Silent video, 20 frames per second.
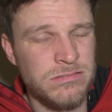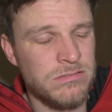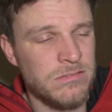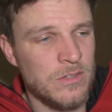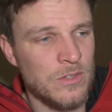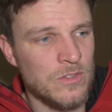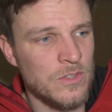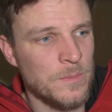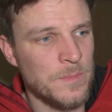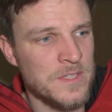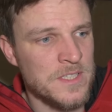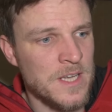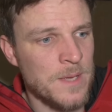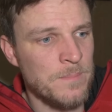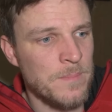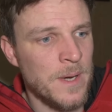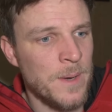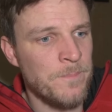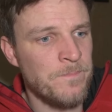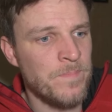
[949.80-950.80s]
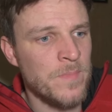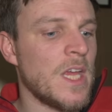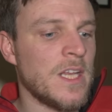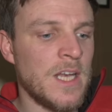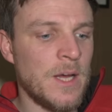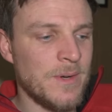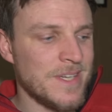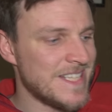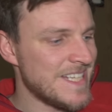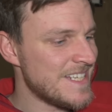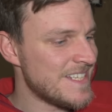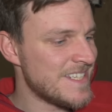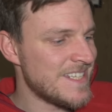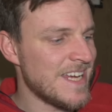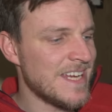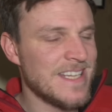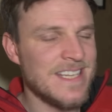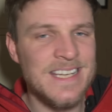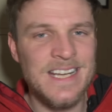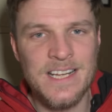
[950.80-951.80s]
100%, man. Now, I did
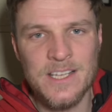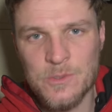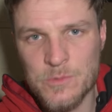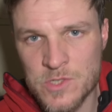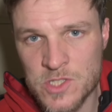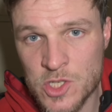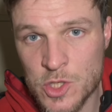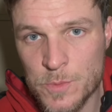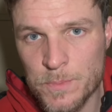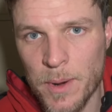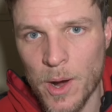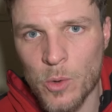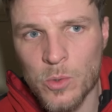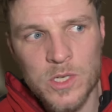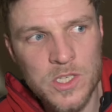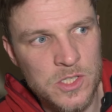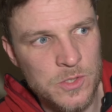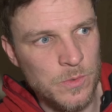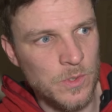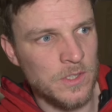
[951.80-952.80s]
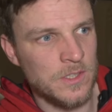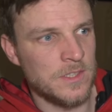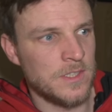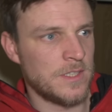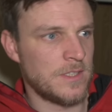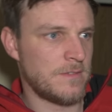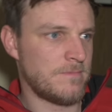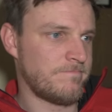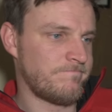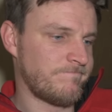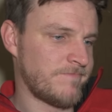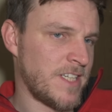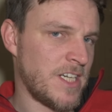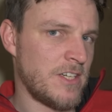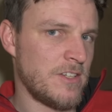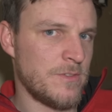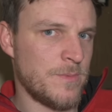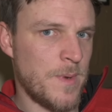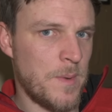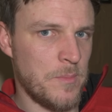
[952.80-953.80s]
say, didn't I, there was two bonus ones.
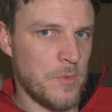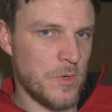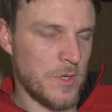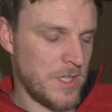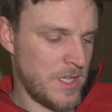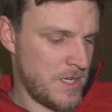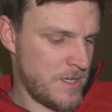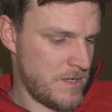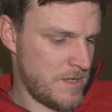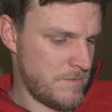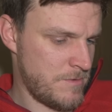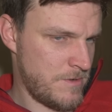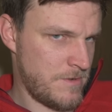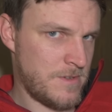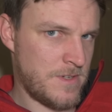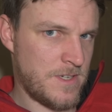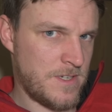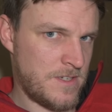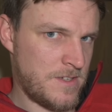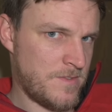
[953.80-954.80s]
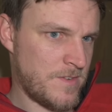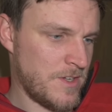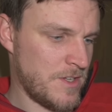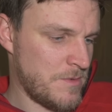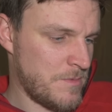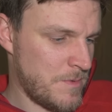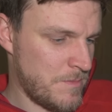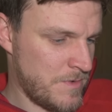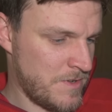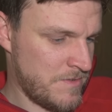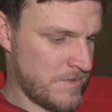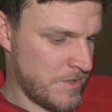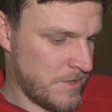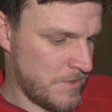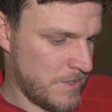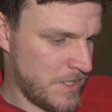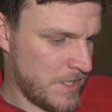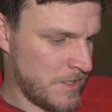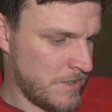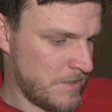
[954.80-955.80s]
Can't remember what they are, but I have got them on my
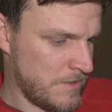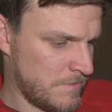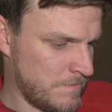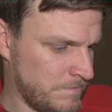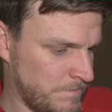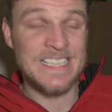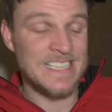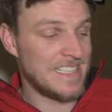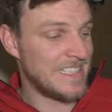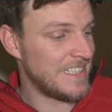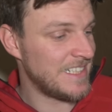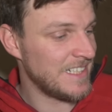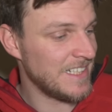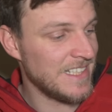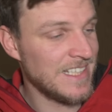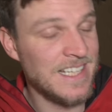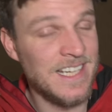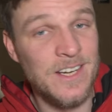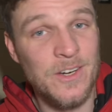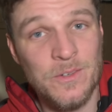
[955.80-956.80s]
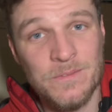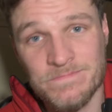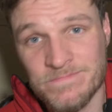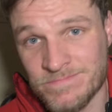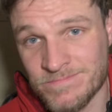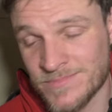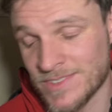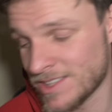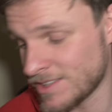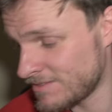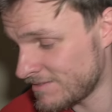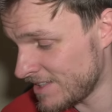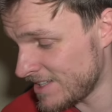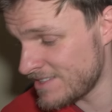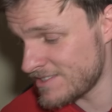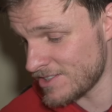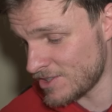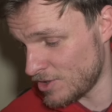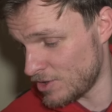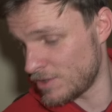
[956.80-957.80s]
phone. Hang on. Yeah,
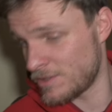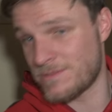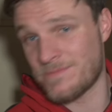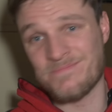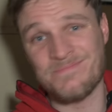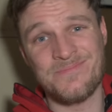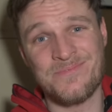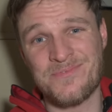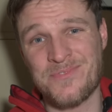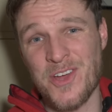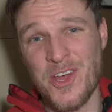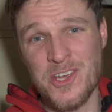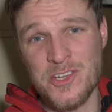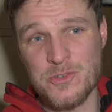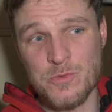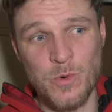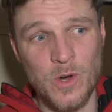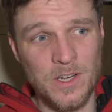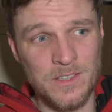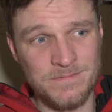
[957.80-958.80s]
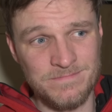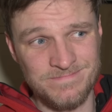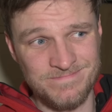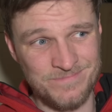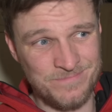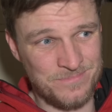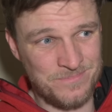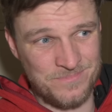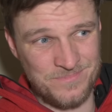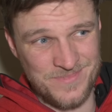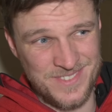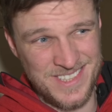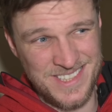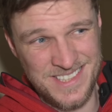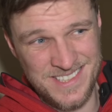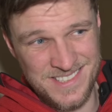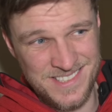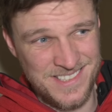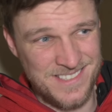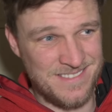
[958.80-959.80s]
these are good. First one
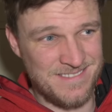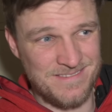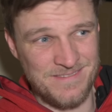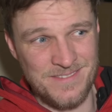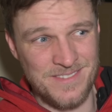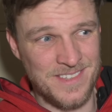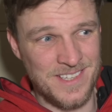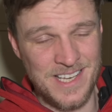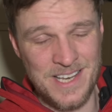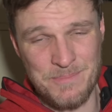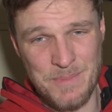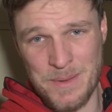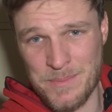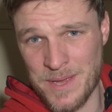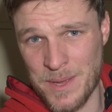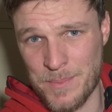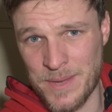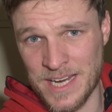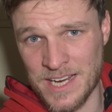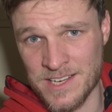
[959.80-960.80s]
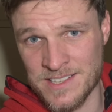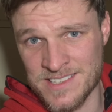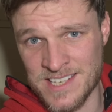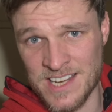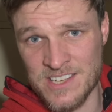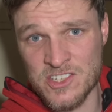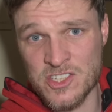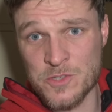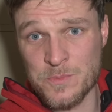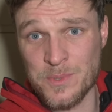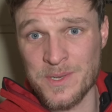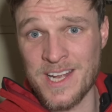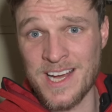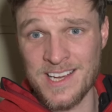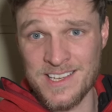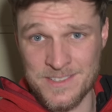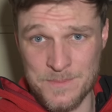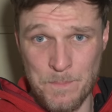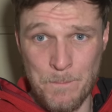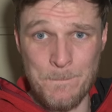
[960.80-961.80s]
is maybe a bit contentious, but
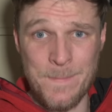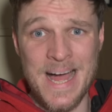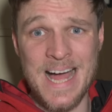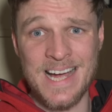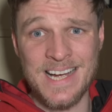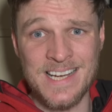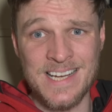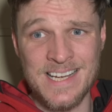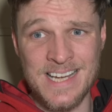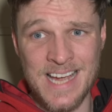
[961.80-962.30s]
that is bag,